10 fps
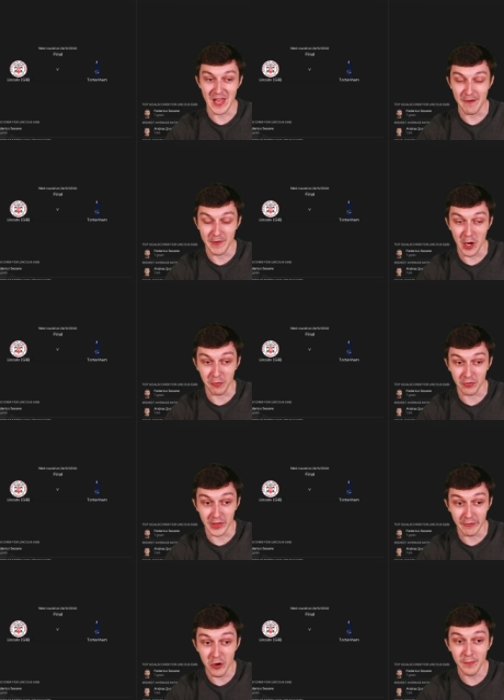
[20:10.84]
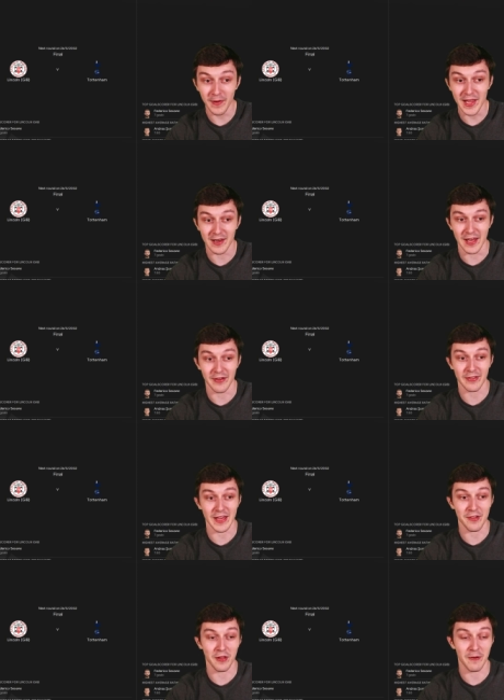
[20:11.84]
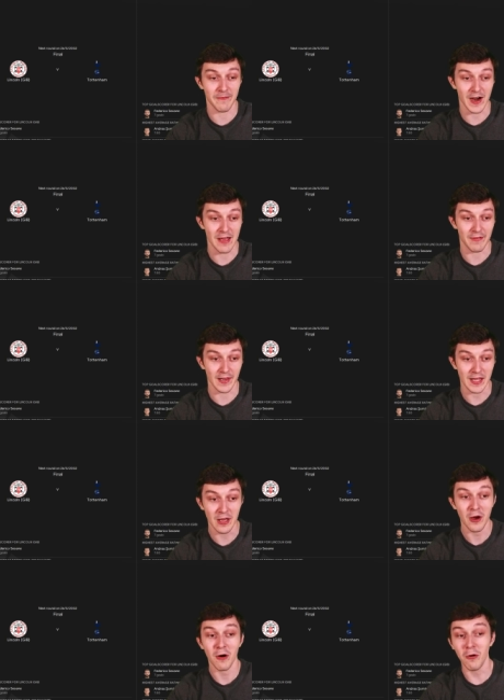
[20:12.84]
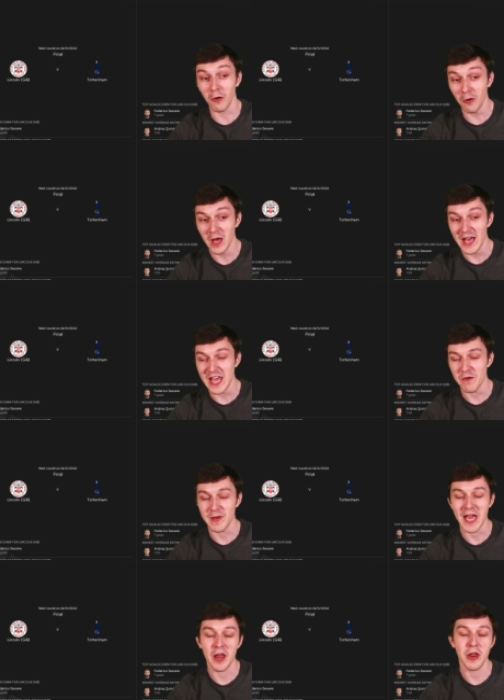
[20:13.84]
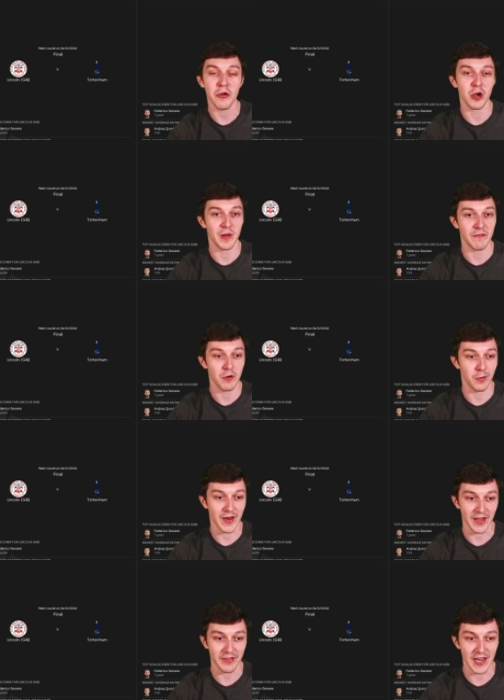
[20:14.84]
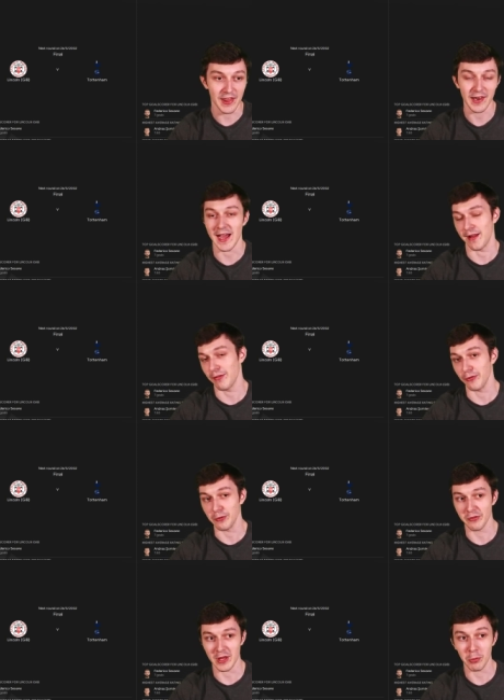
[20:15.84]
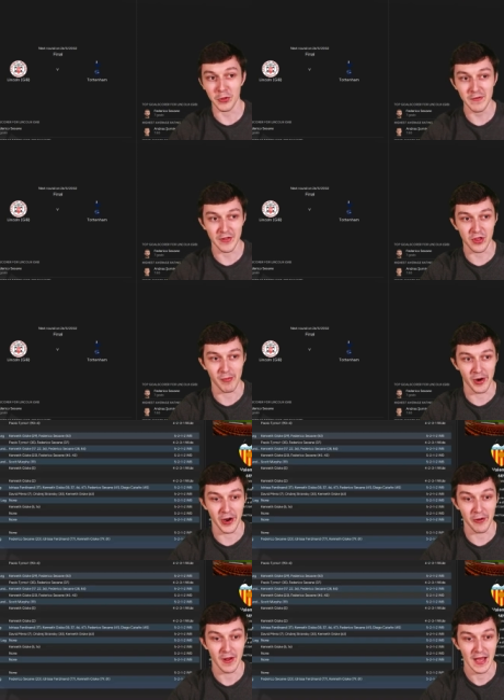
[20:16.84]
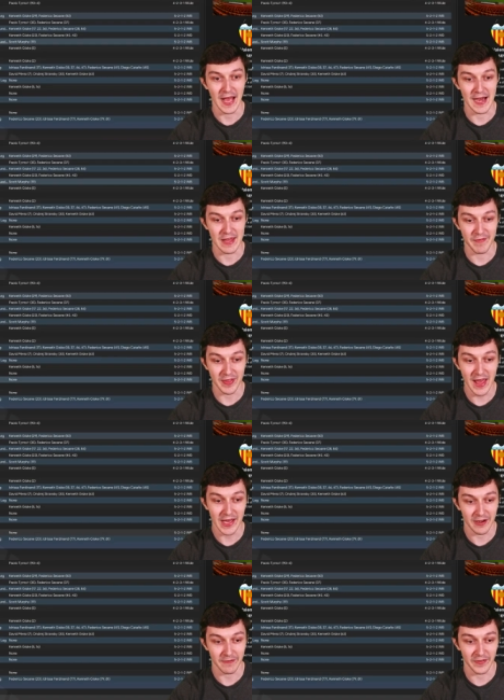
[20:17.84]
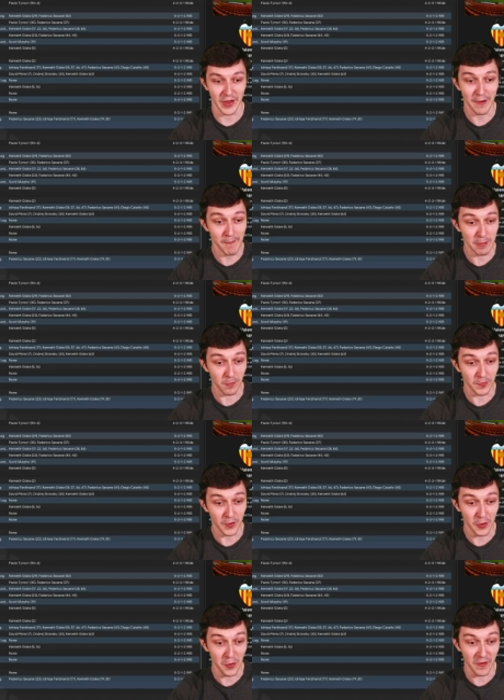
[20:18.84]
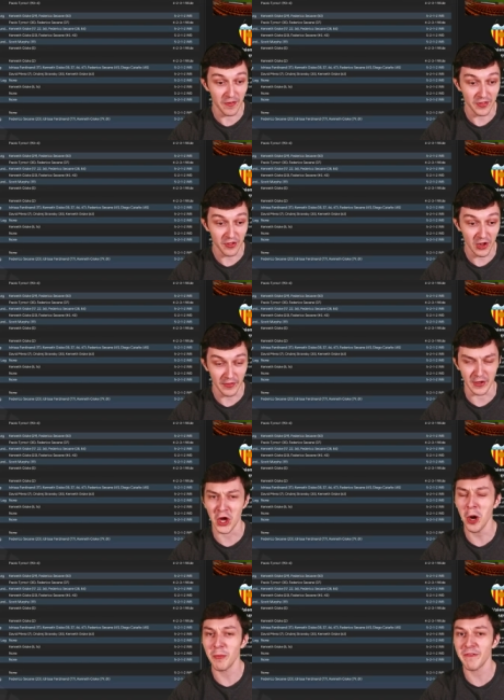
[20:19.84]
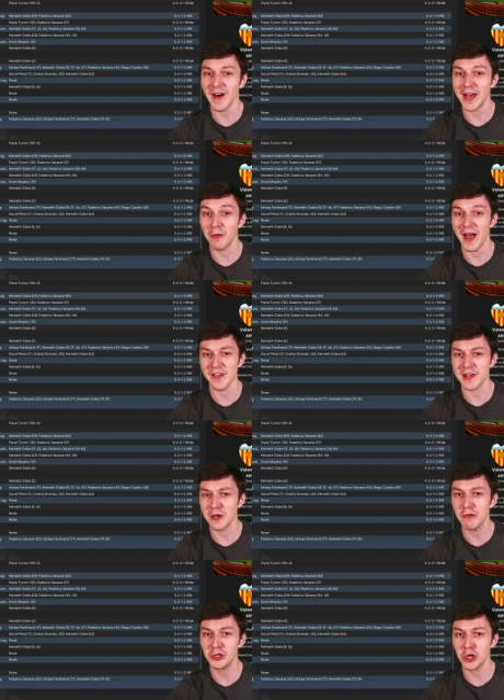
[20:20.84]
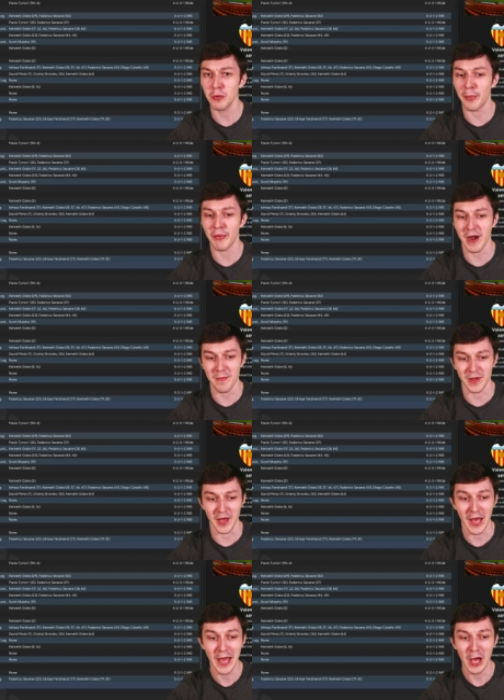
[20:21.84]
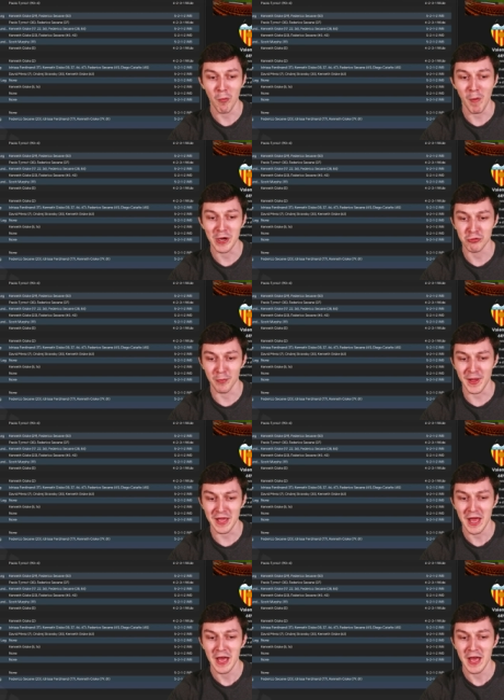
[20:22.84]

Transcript: if we go into the Europa League next season via the league, or if we get no European football next season at all. So we'll do that tomorrow, and then the day after we will do the, t the cup final as a YouTube premiere, which will be